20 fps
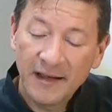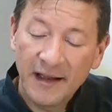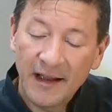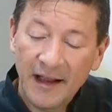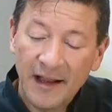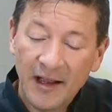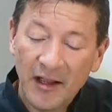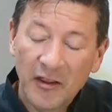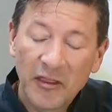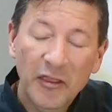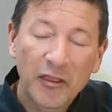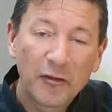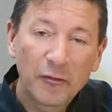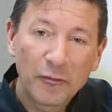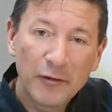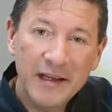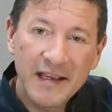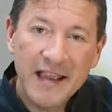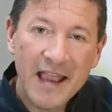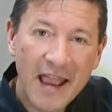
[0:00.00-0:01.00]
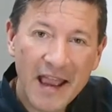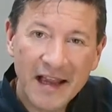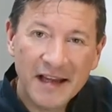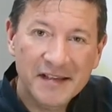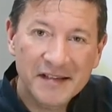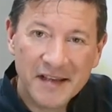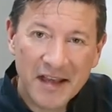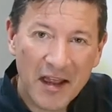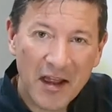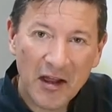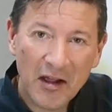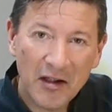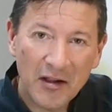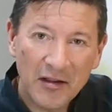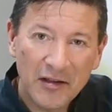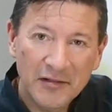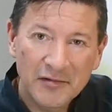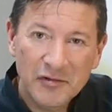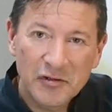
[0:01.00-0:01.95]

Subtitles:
3XL